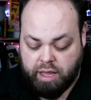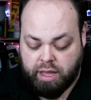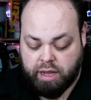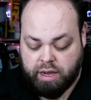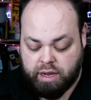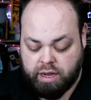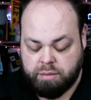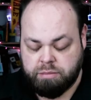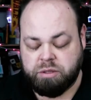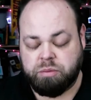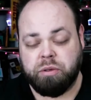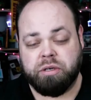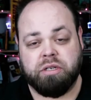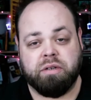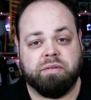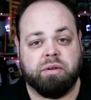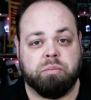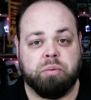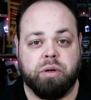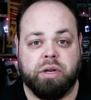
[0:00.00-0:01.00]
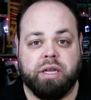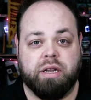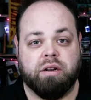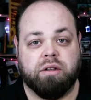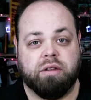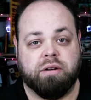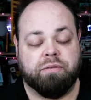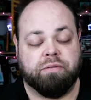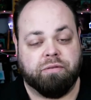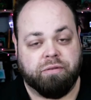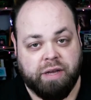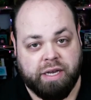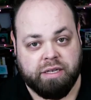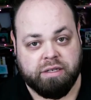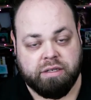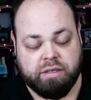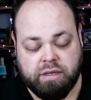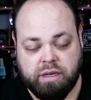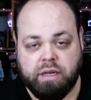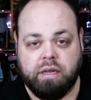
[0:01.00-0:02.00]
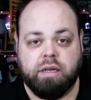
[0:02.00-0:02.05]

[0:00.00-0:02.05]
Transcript: um, especially if they're putting it on their face.